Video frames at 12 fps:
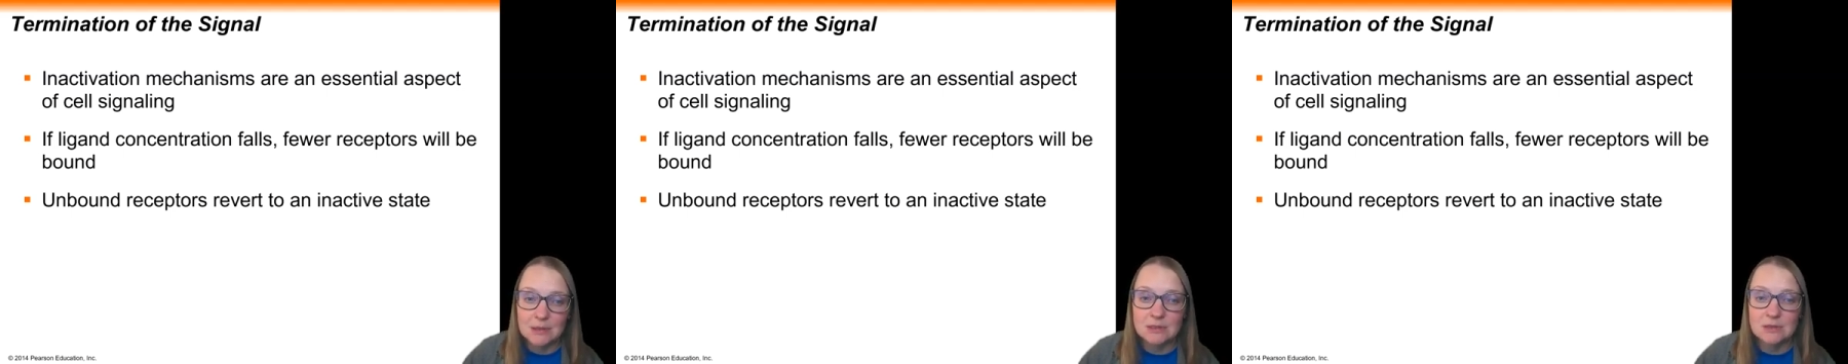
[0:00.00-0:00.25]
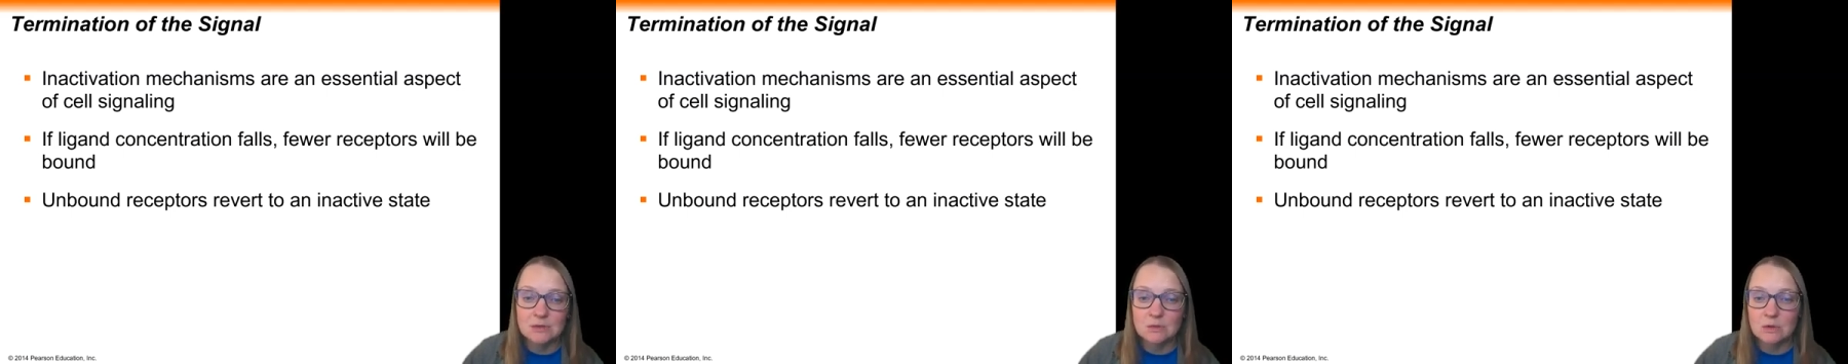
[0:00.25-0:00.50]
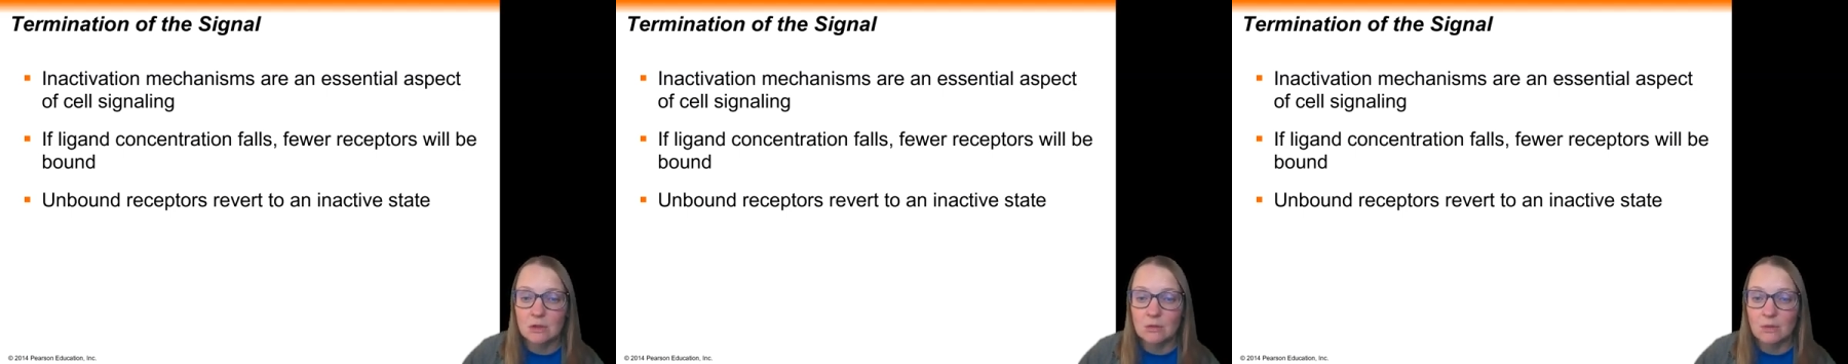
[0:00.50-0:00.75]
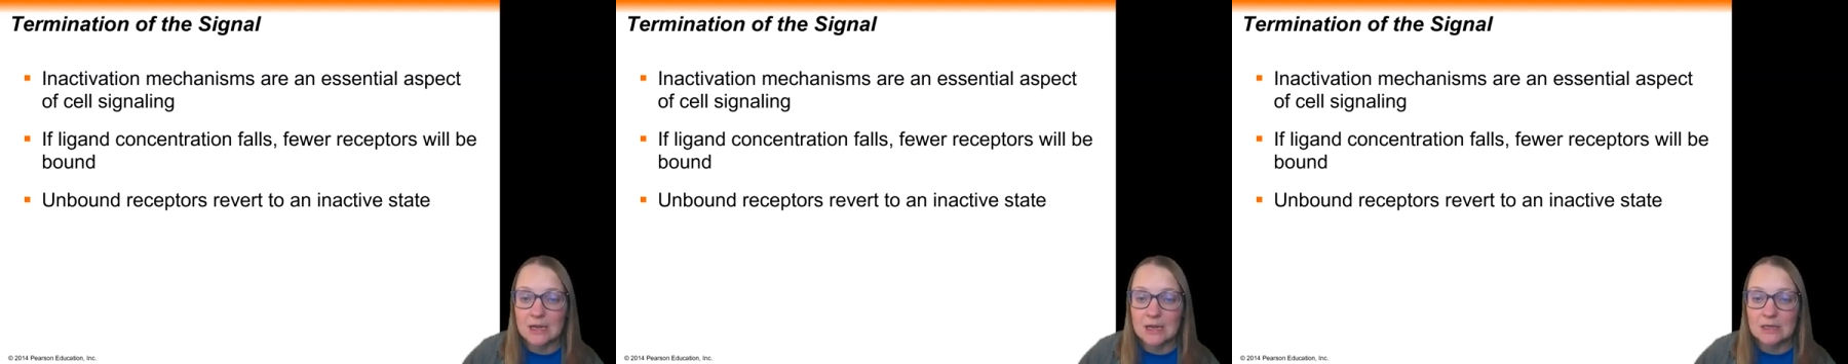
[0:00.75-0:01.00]
This is one of the
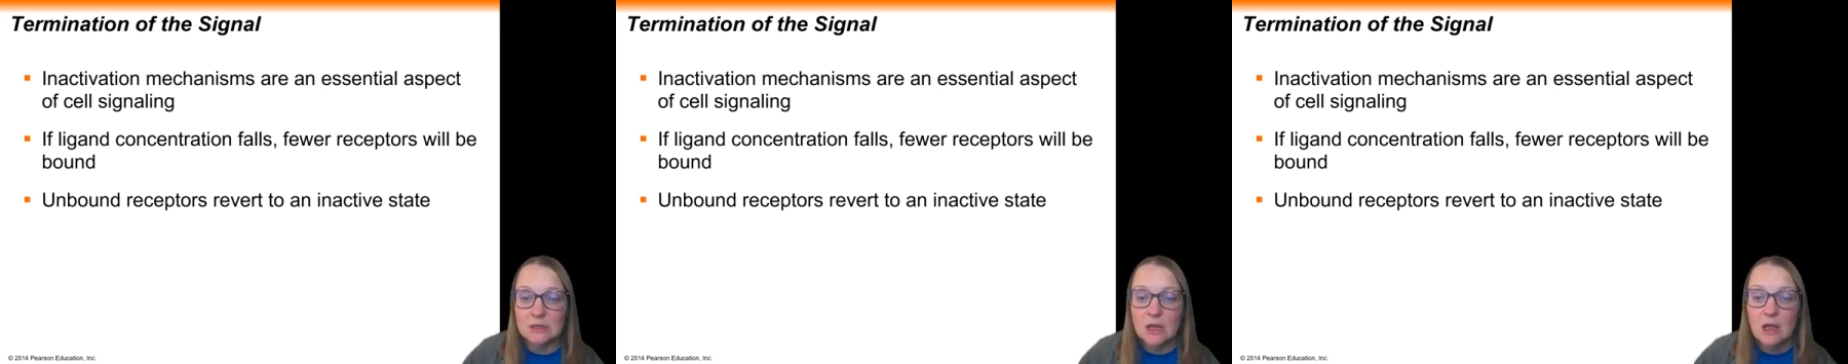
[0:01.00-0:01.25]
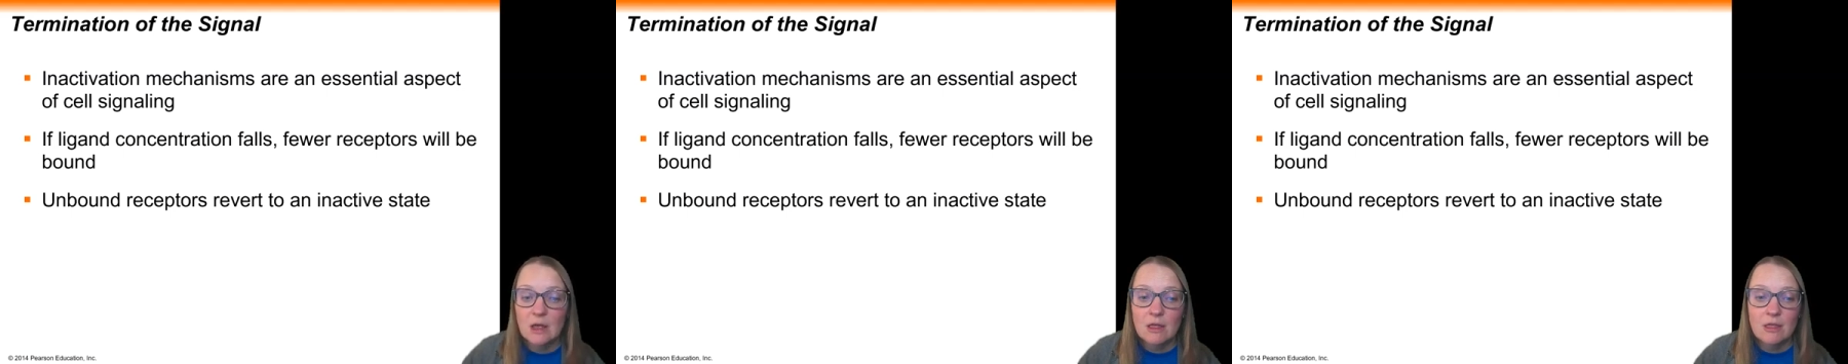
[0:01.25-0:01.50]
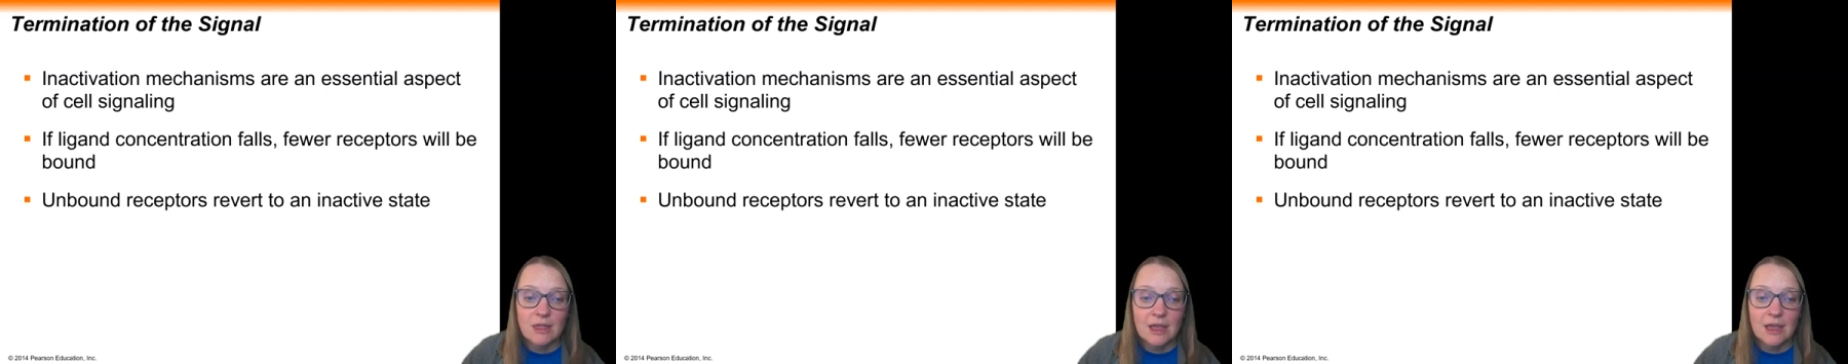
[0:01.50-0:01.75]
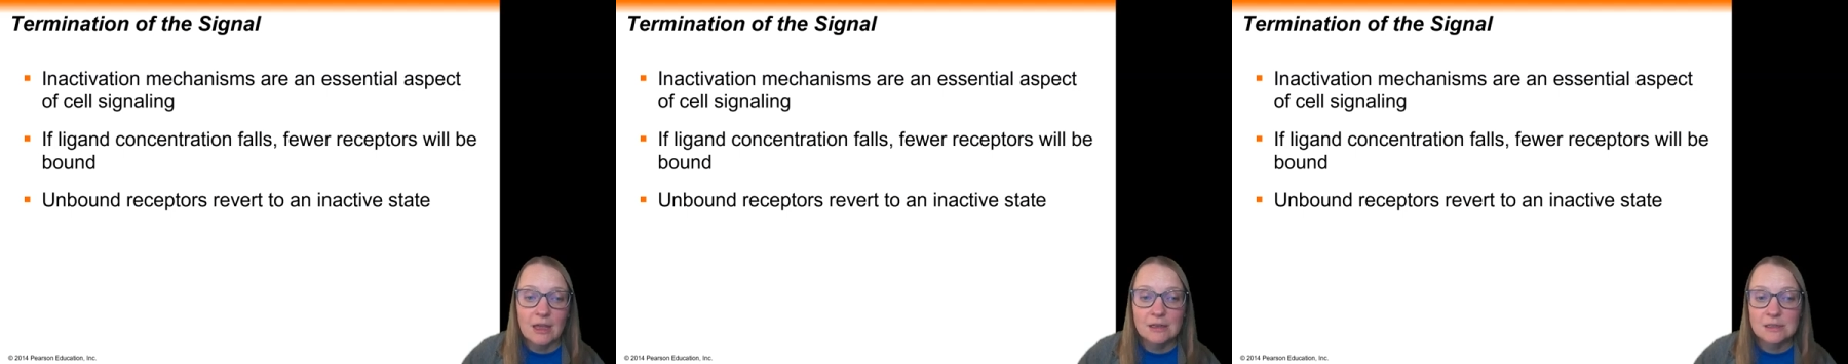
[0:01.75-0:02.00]
ways
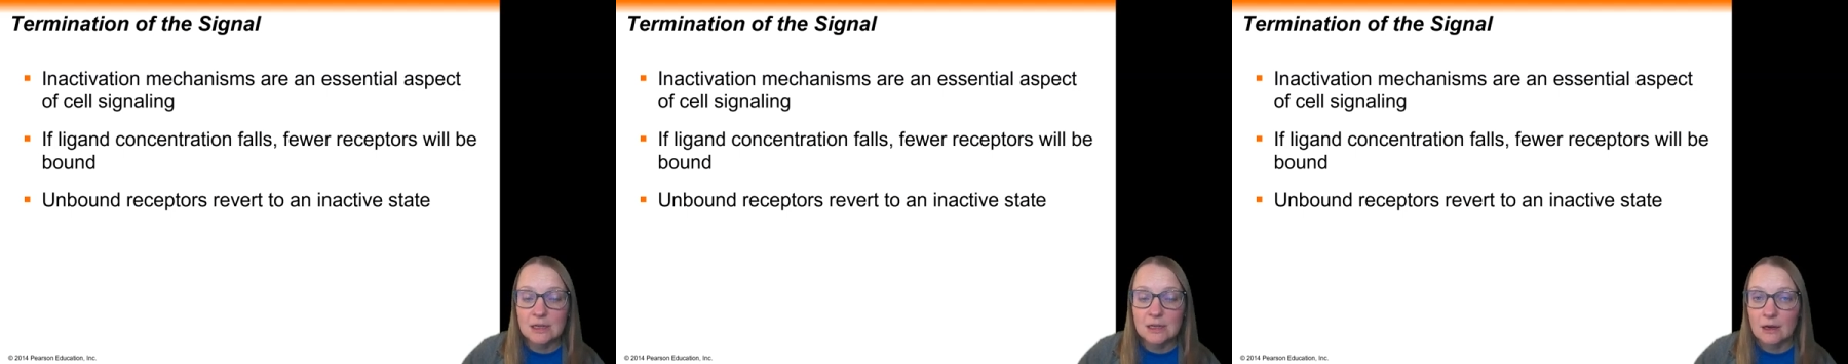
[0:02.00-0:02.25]
that